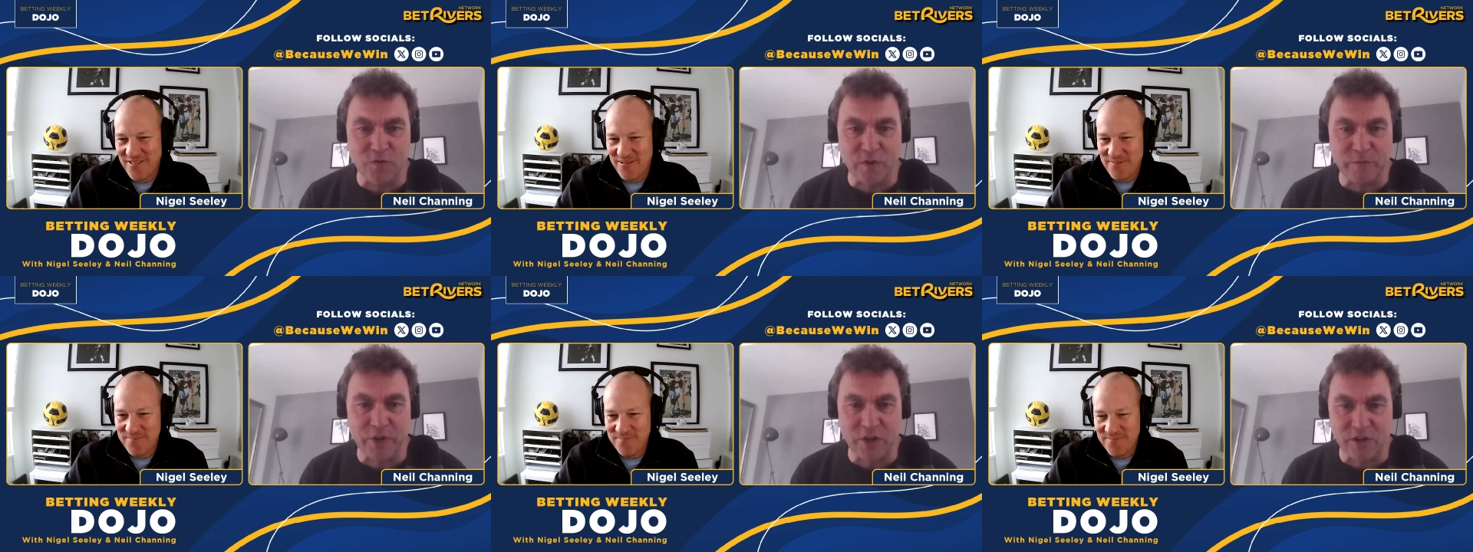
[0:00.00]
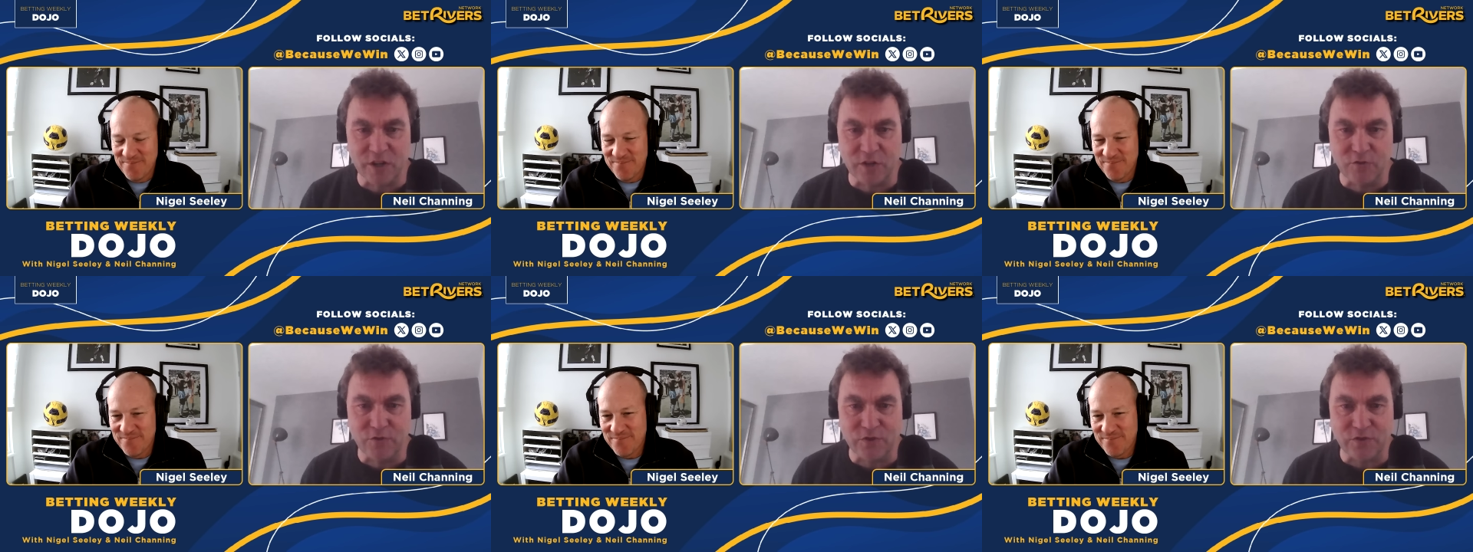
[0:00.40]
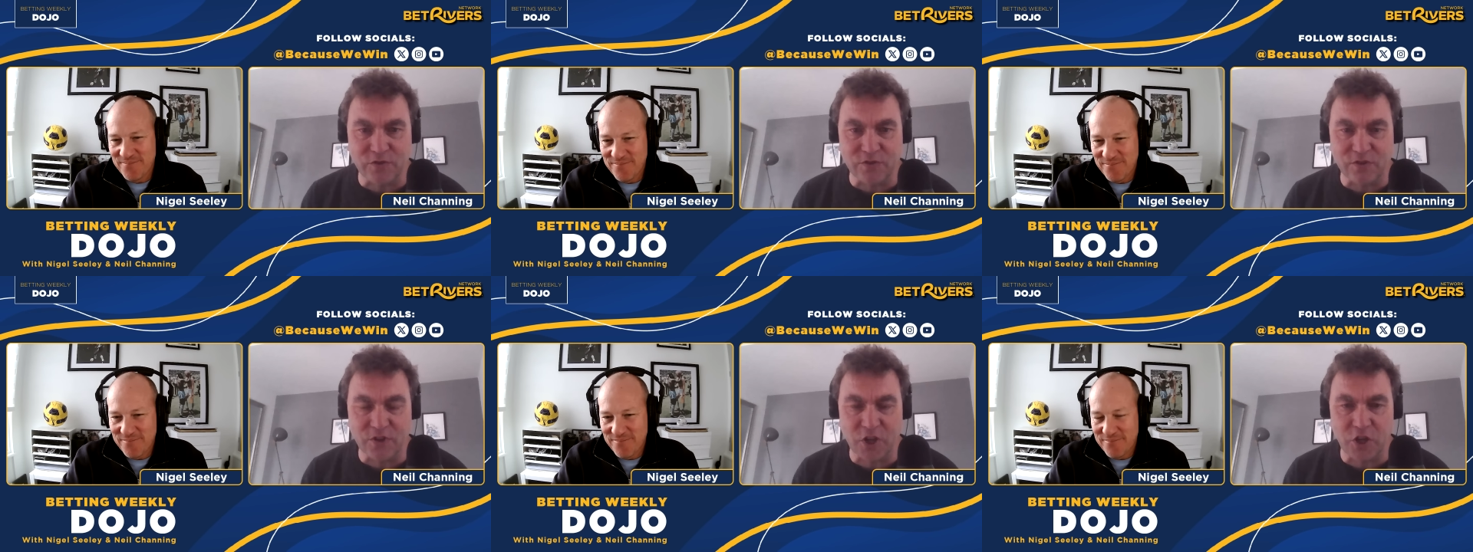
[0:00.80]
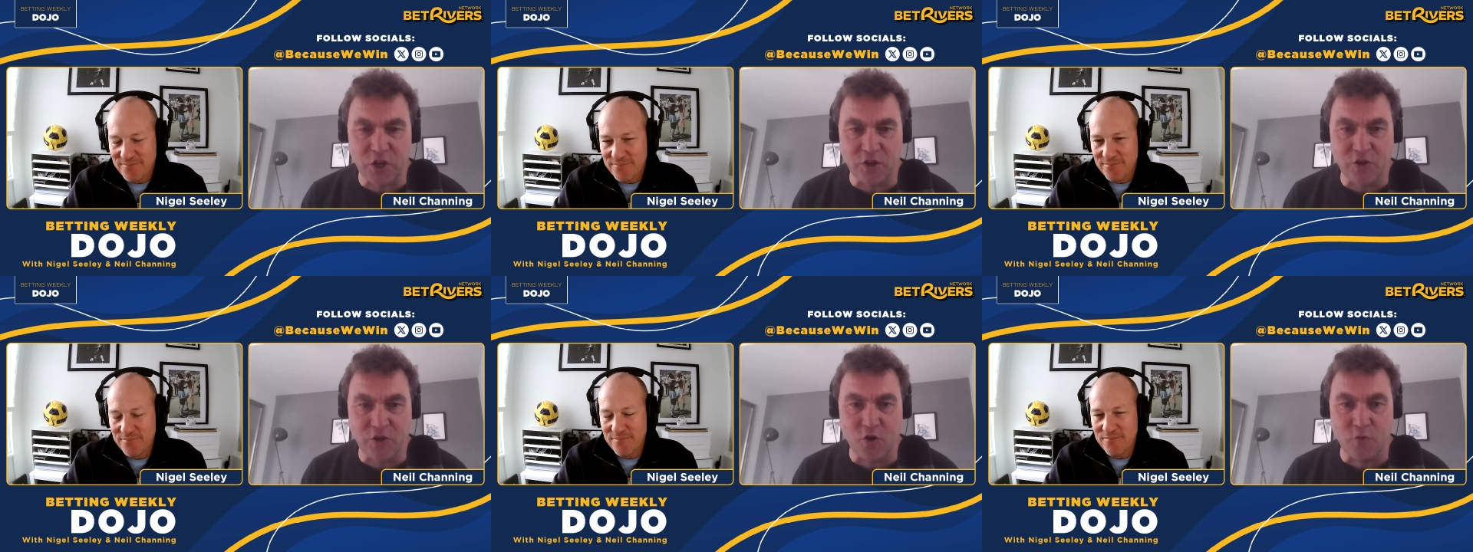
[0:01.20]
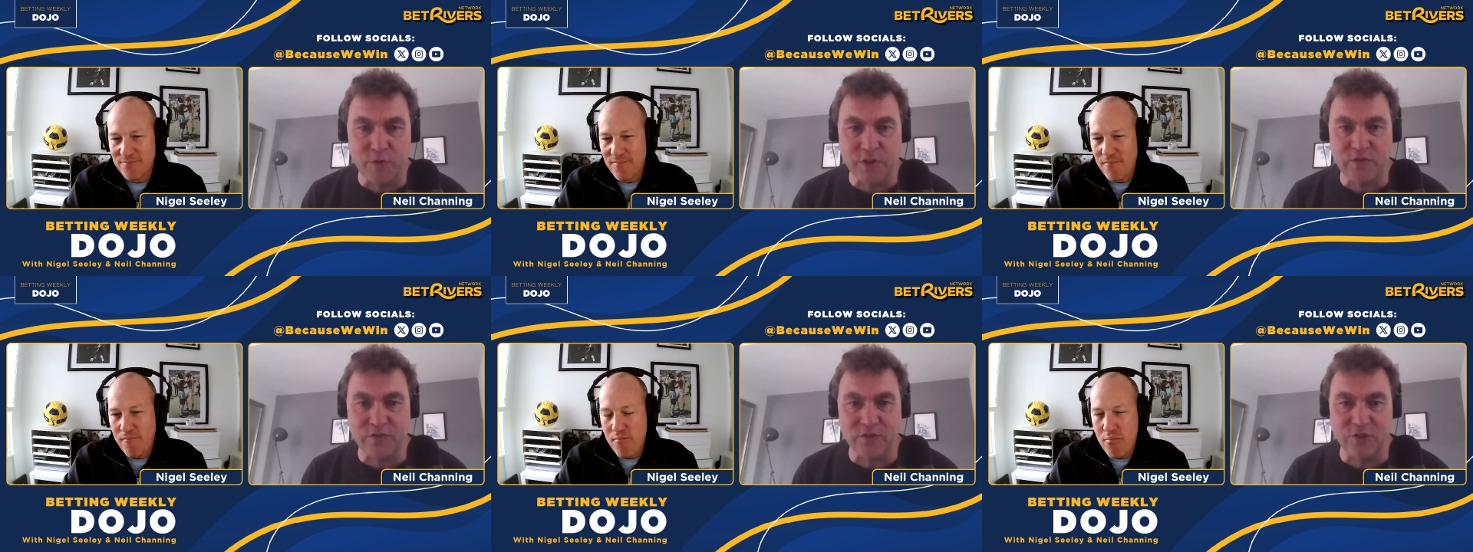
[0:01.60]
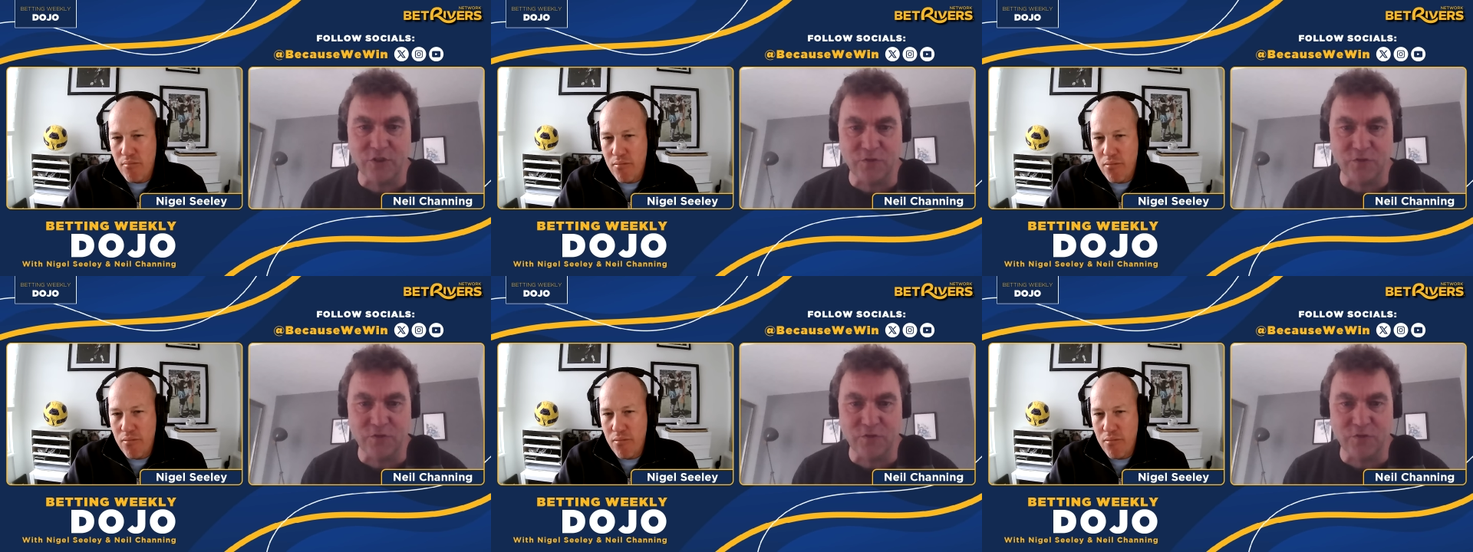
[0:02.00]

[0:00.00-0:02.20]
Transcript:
Speaker 1: I mean, I notice in the comments to these